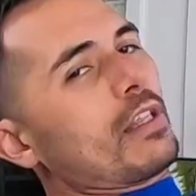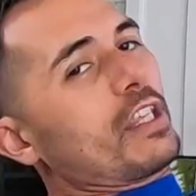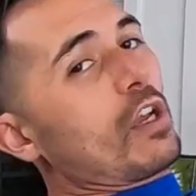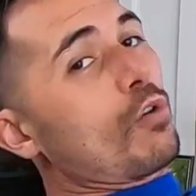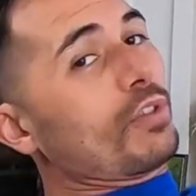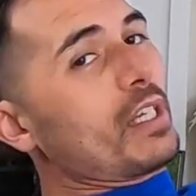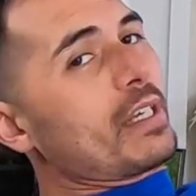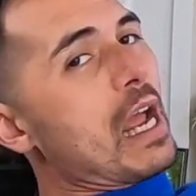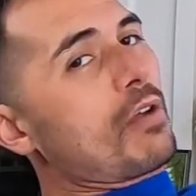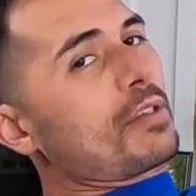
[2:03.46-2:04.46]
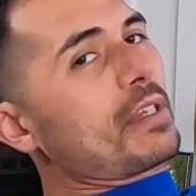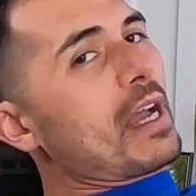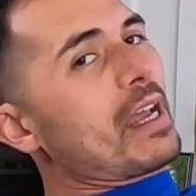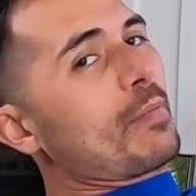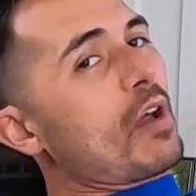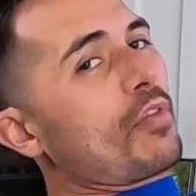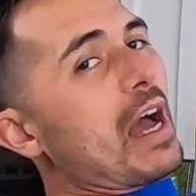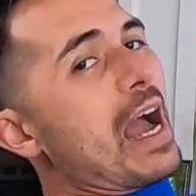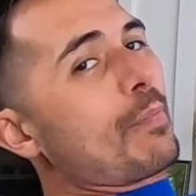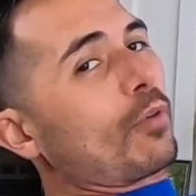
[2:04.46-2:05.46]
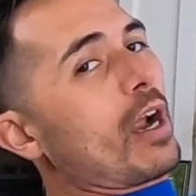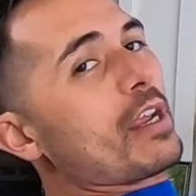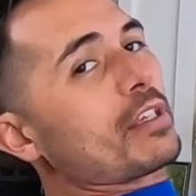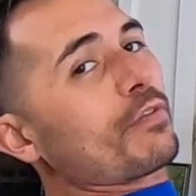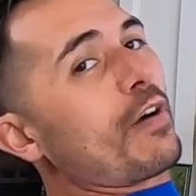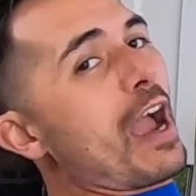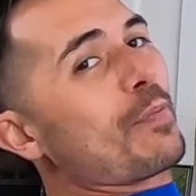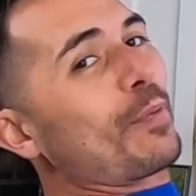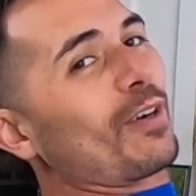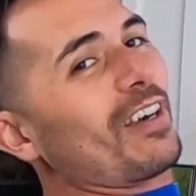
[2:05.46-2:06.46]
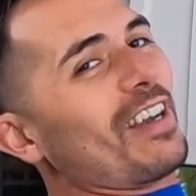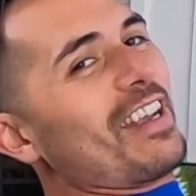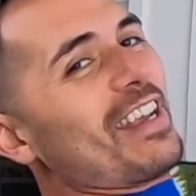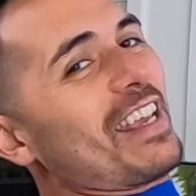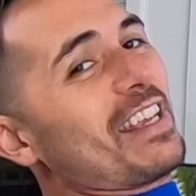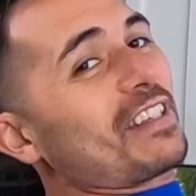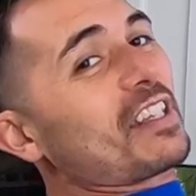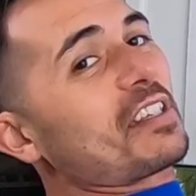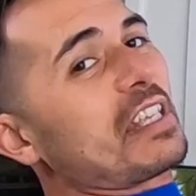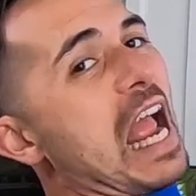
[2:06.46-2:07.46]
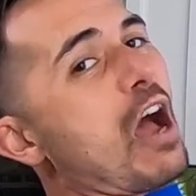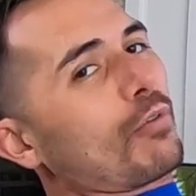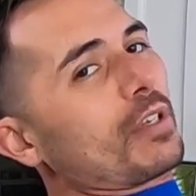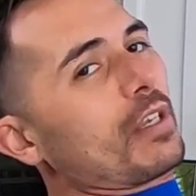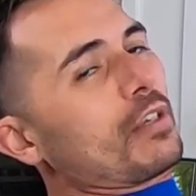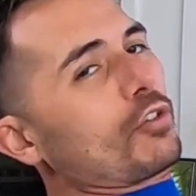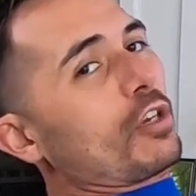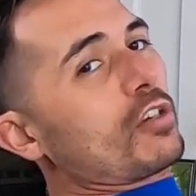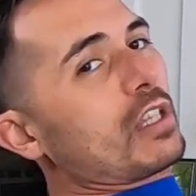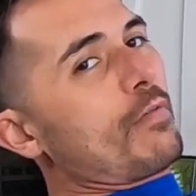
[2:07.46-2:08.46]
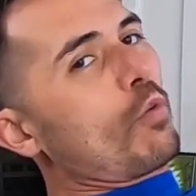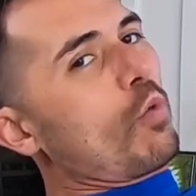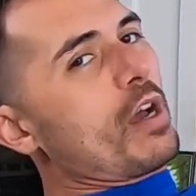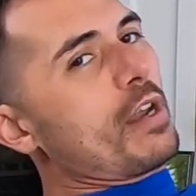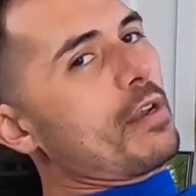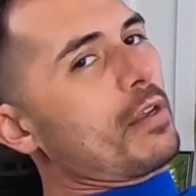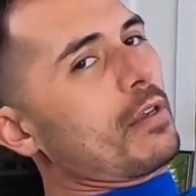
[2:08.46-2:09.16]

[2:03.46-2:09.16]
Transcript: The only downside about the Hyperized Vyper is the sound. So here's level one.